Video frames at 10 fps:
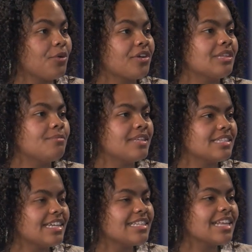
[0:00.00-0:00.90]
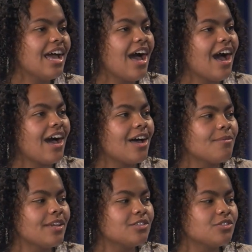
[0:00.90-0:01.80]
or in the business.
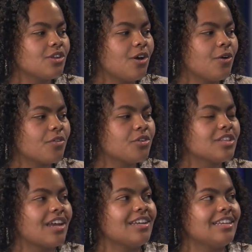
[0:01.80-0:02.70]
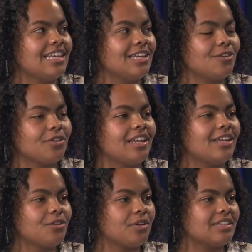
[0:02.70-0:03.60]
And so if there's not a need or an
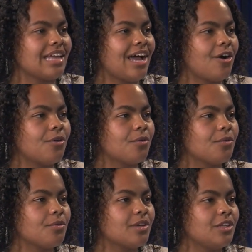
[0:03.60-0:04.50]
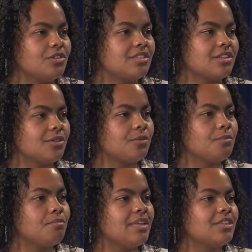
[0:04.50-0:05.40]
increase, how can you still
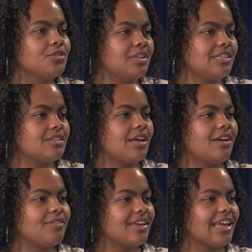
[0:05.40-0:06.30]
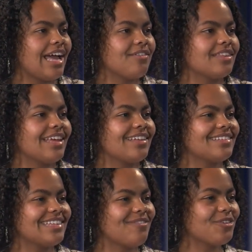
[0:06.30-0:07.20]
meet their needs of like having that
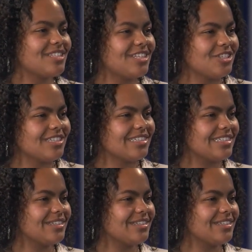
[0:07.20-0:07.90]
diverse teaching?